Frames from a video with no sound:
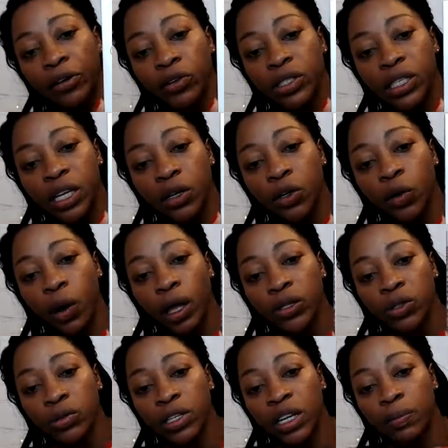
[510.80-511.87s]
Anderson, who
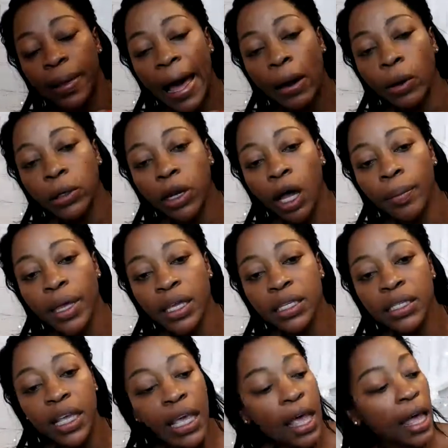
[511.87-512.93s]
also did
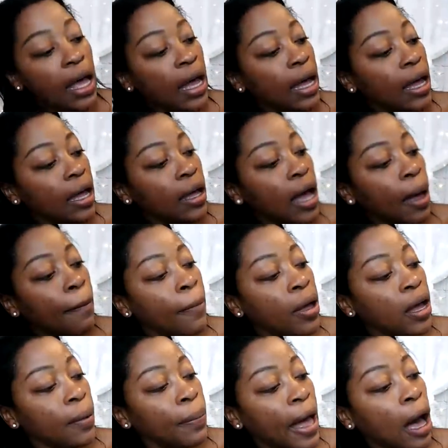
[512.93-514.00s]
Powernomics,
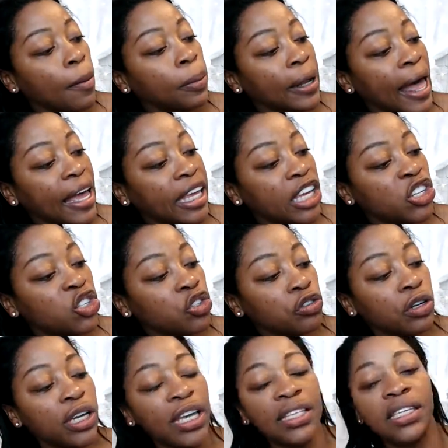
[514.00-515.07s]
about Black
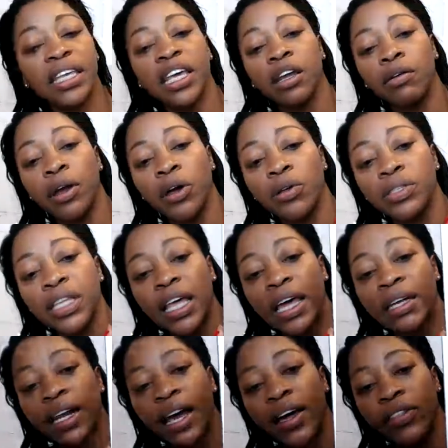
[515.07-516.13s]
history, is heroes,
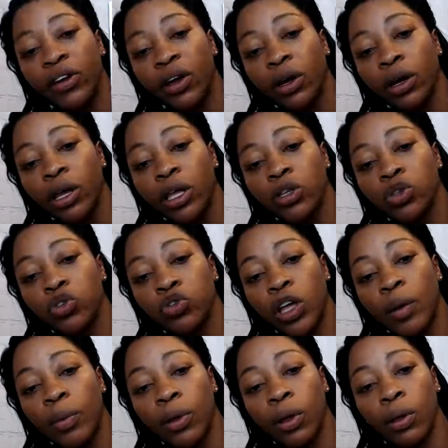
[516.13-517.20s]
and other
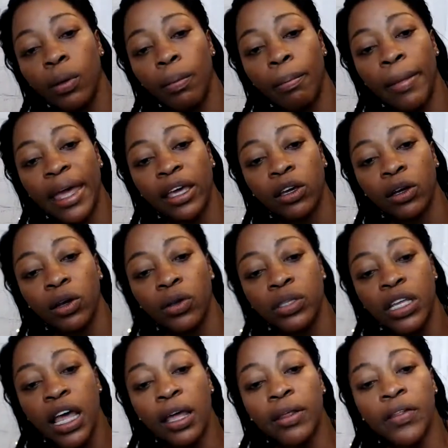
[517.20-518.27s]

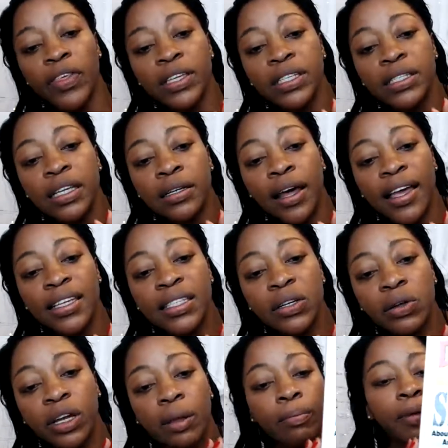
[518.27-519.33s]
troublemakers. Now, this is a
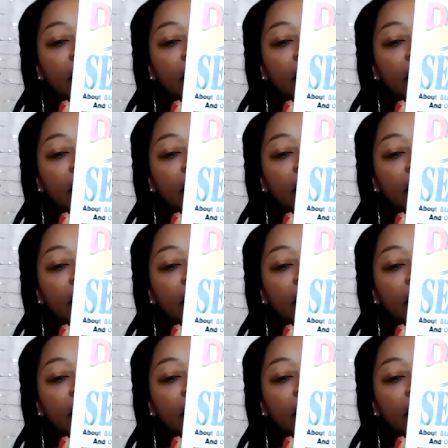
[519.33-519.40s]
nice little